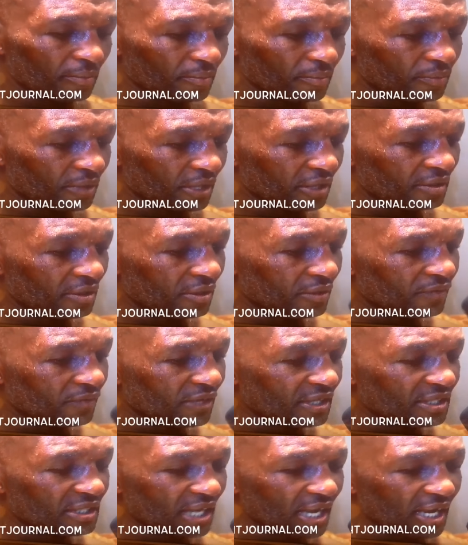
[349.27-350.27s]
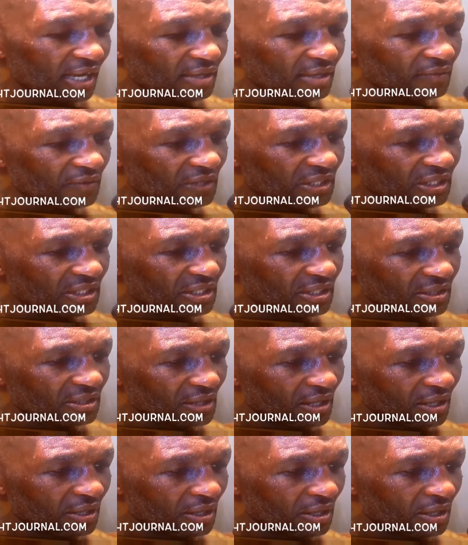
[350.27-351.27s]
But the reason
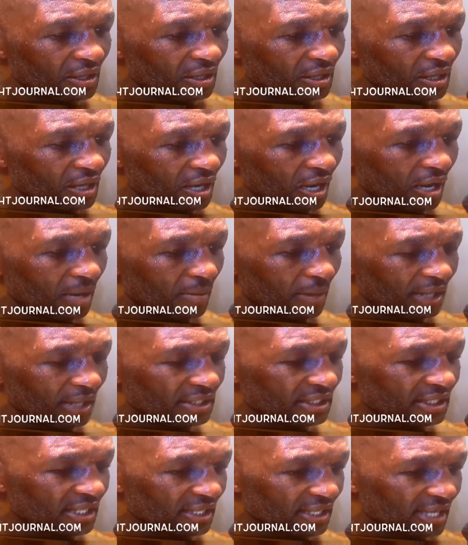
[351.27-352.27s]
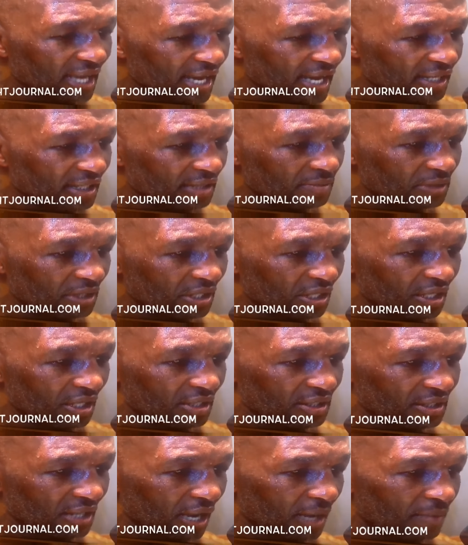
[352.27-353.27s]
I said that is
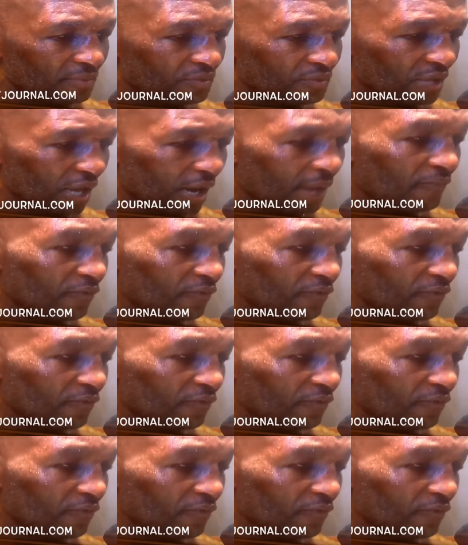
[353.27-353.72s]
because I'm